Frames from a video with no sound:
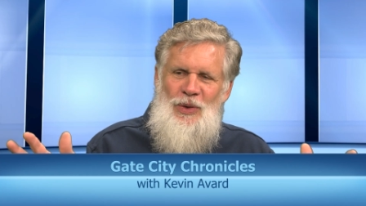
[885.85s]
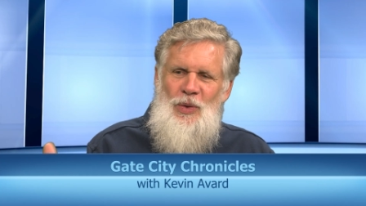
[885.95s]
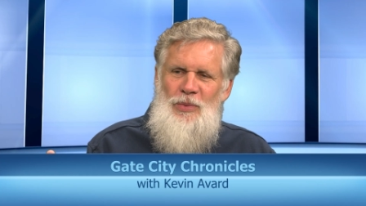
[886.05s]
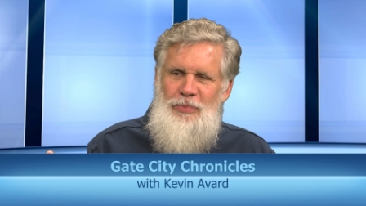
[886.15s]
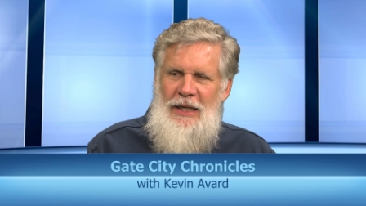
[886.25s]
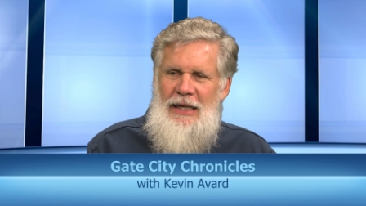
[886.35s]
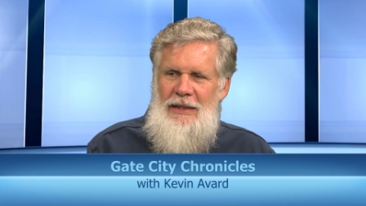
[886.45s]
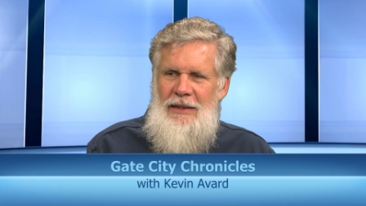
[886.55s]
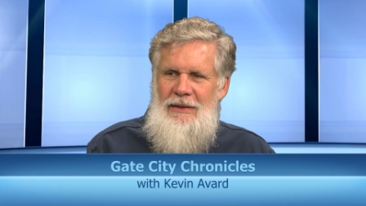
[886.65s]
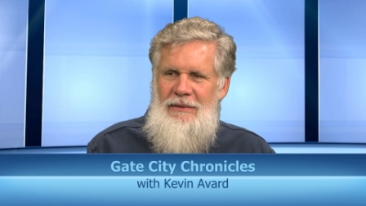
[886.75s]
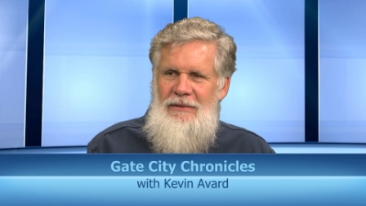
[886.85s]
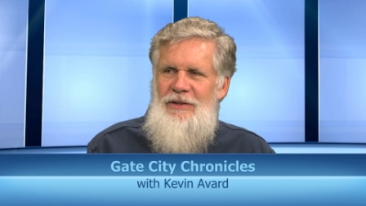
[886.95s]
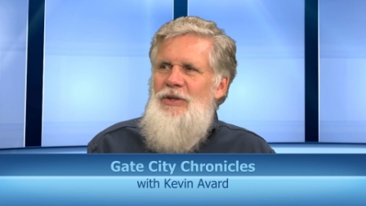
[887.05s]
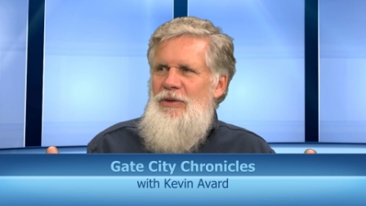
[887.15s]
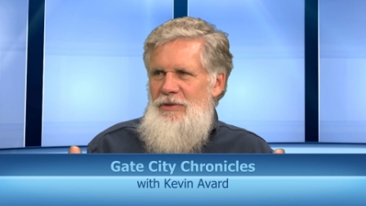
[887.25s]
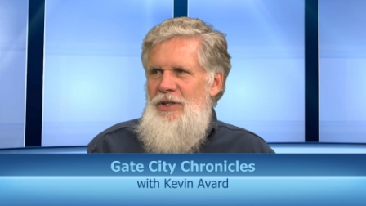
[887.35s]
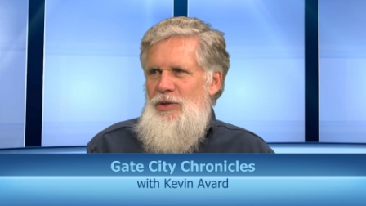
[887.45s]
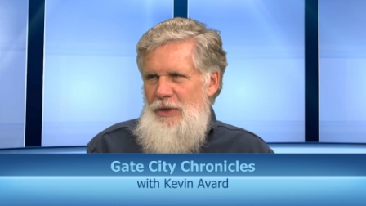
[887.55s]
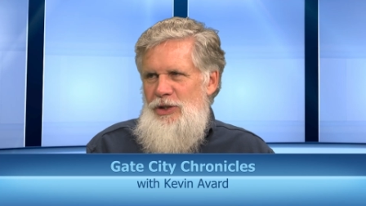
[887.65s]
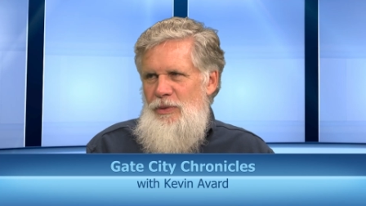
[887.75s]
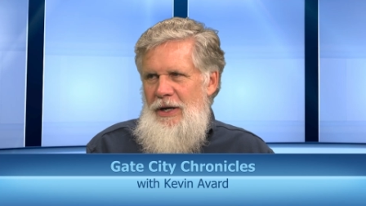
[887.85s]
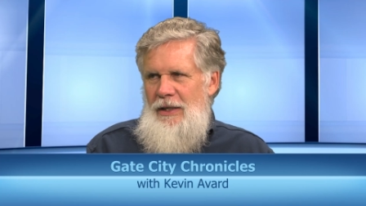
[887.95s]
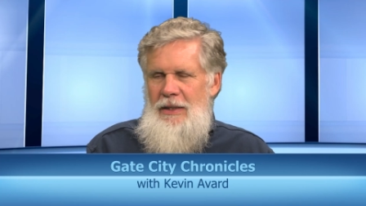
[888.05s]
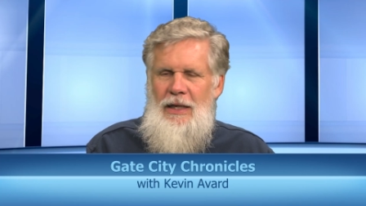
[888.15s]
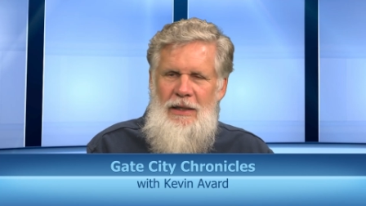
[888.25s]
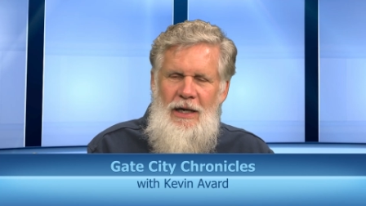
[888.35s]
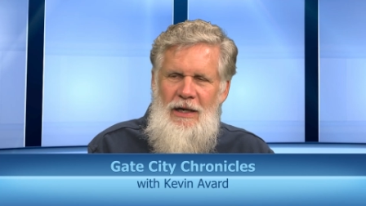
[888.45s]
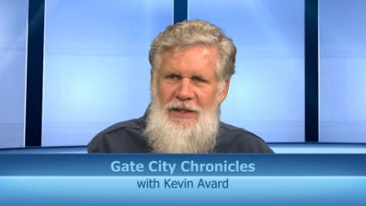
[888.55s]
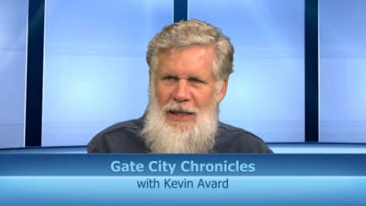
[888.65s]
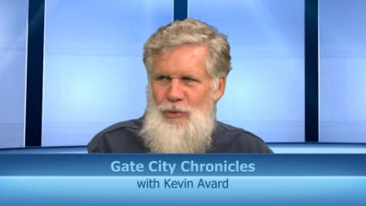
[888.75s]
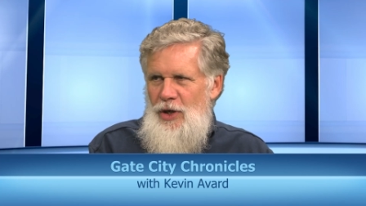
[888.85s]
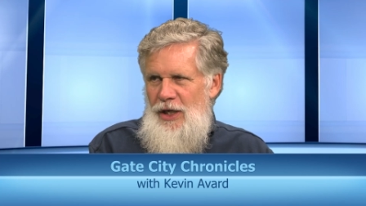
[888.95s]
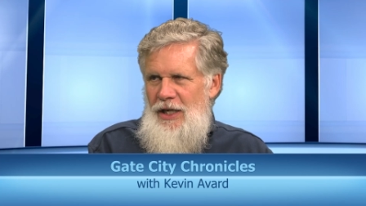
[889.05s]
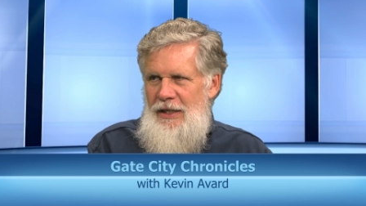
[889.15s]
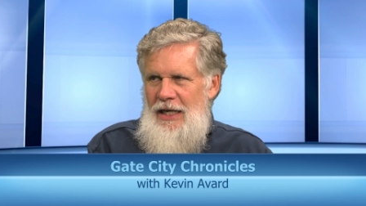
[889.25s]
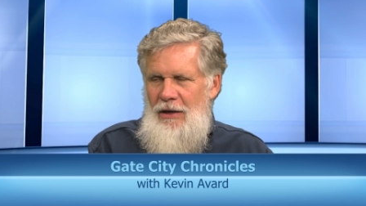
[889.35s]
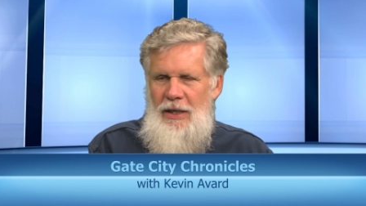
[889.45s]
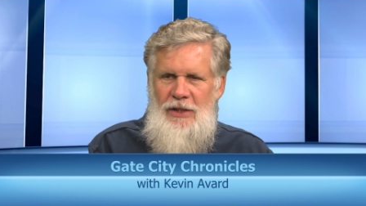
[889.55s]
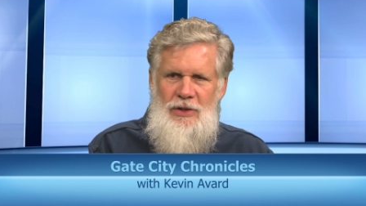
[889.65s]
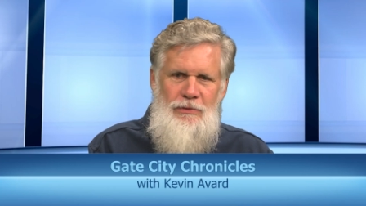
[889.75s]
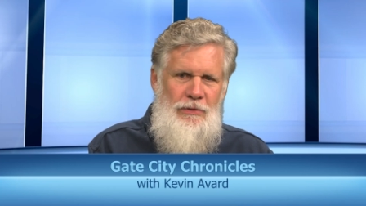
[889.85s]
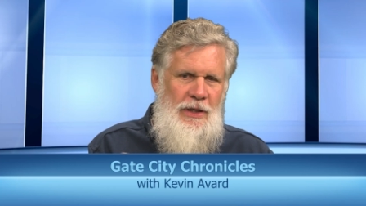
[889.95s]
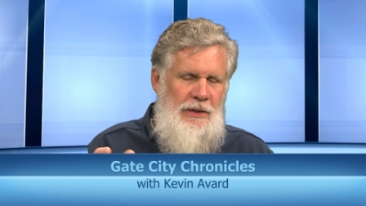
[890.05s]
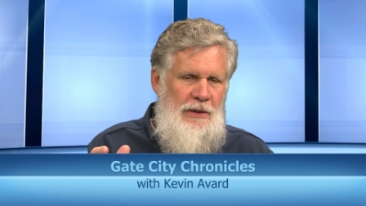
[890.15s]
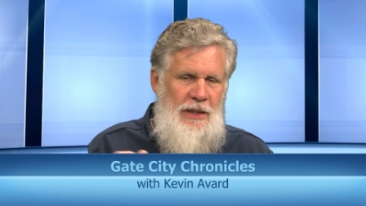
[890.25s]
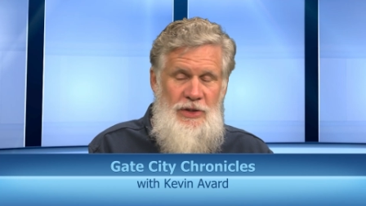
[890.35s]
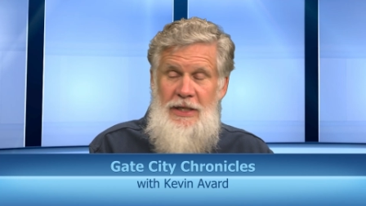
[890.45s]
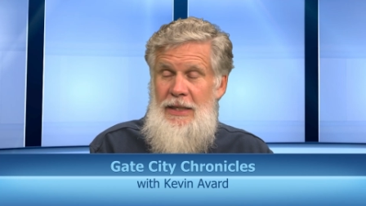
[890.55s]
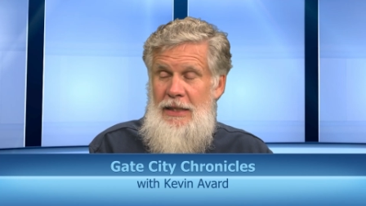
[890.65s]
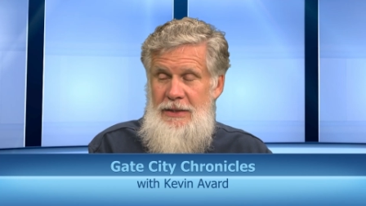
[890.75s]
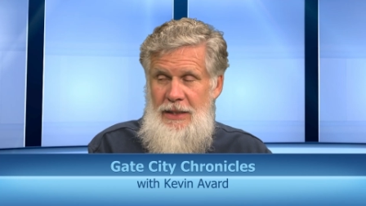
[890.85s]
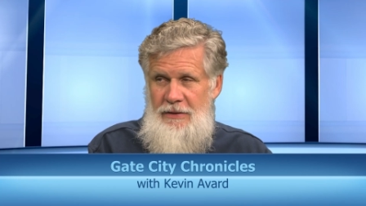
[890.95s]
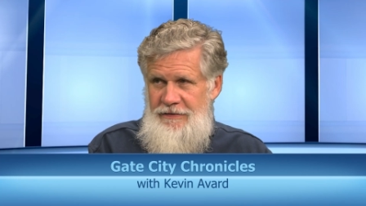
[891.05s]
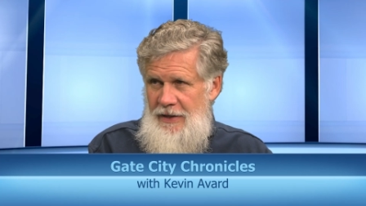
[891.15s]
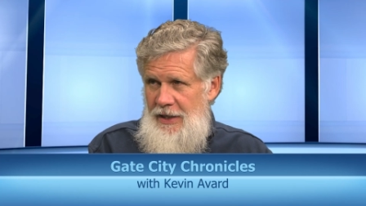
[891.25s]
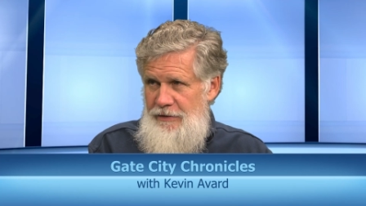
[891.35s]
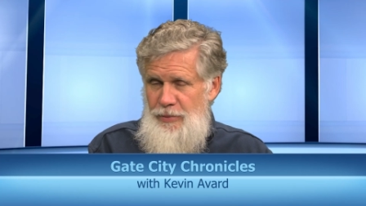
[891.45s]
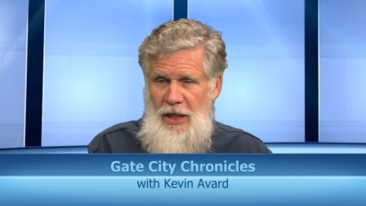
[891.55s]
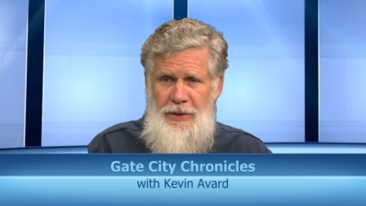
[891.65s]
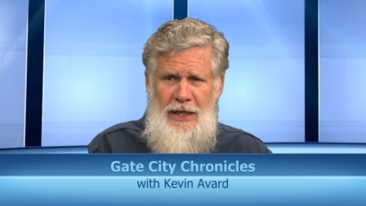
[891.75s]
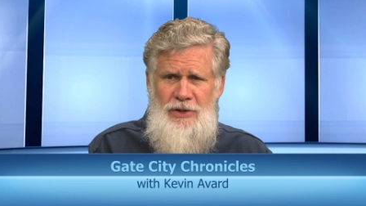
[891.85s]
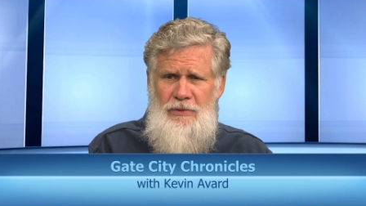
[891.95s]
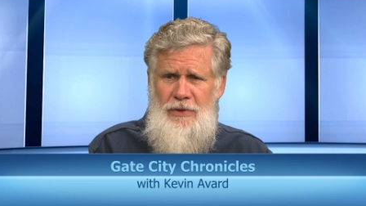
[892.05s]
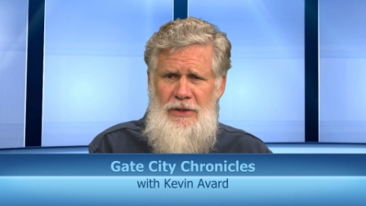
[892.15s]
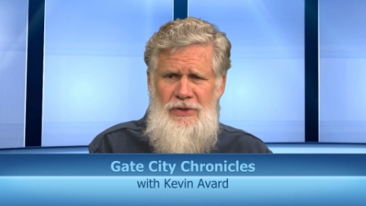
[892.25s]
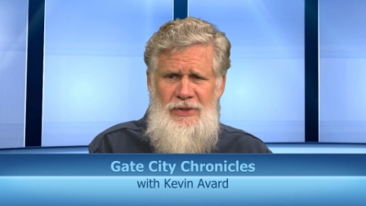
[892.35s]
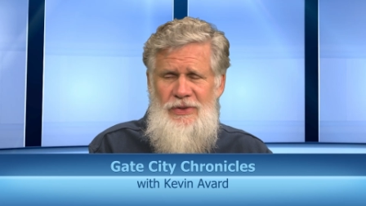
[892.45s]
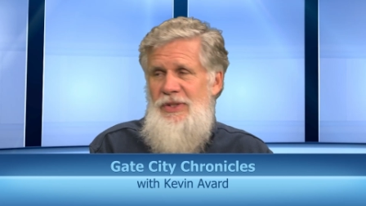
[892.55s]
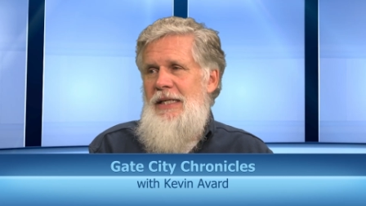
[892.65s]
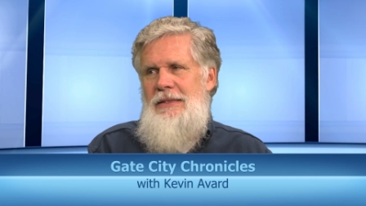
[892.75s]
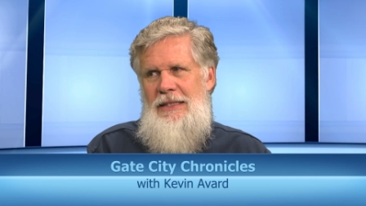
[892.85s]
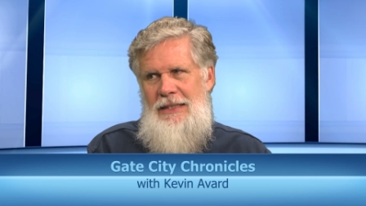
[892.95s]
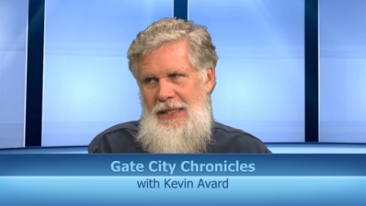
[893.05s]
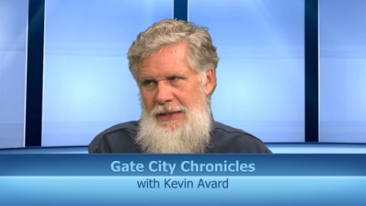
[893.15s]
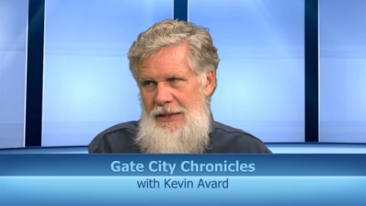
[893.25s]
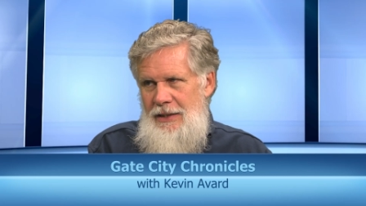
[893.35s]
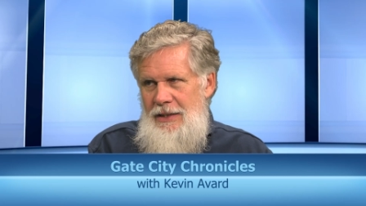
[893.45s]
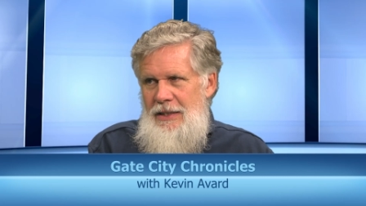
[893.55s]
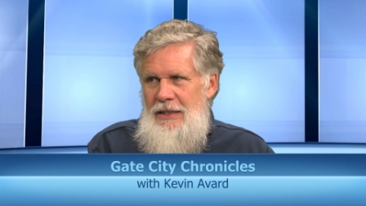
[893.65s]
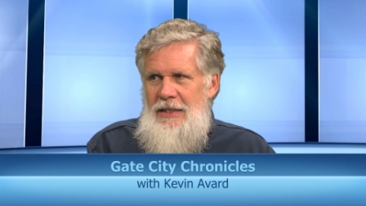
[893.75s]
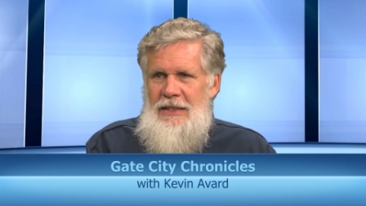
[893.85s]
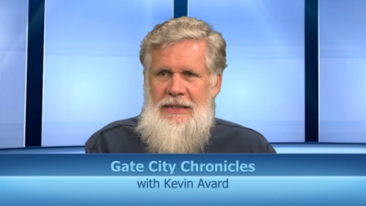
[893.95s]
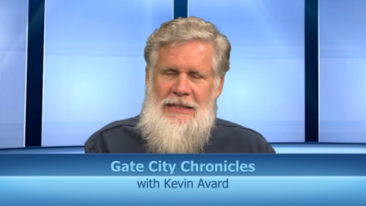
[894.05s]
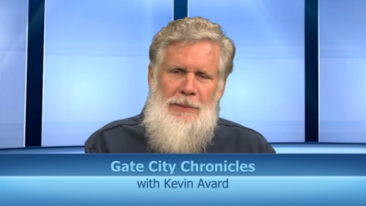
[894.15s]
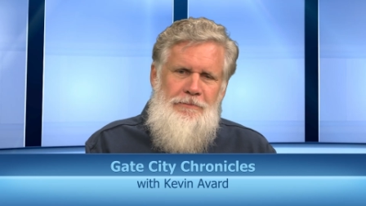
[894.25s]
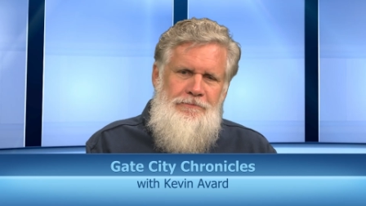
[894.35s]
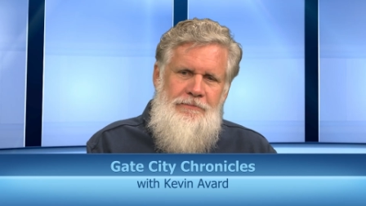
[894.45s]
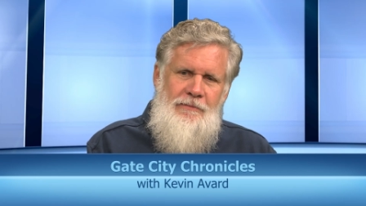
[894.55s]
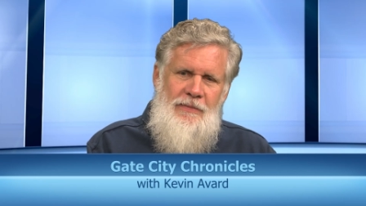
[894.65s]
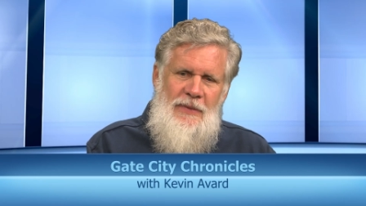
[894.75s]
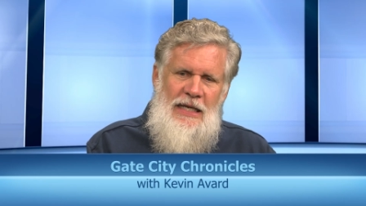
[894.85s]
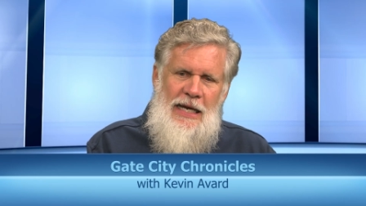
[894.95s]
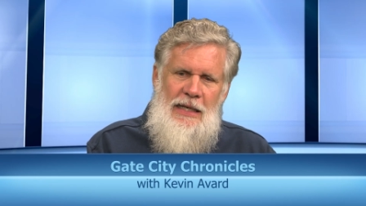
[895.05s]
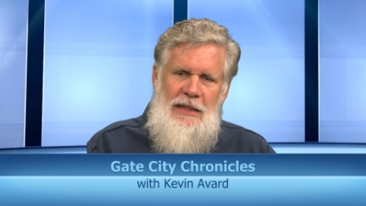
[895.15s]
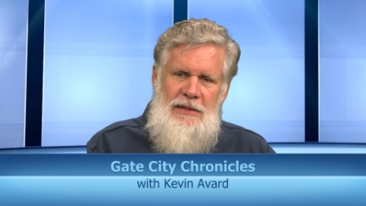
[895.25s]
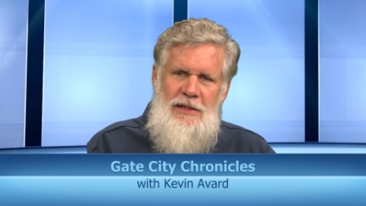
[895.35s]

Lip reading: an old bike and you can resurrect it. Now the Harley I'm working on now, it hasn't run. It's in 1985. It probably hasn't run since 1990. And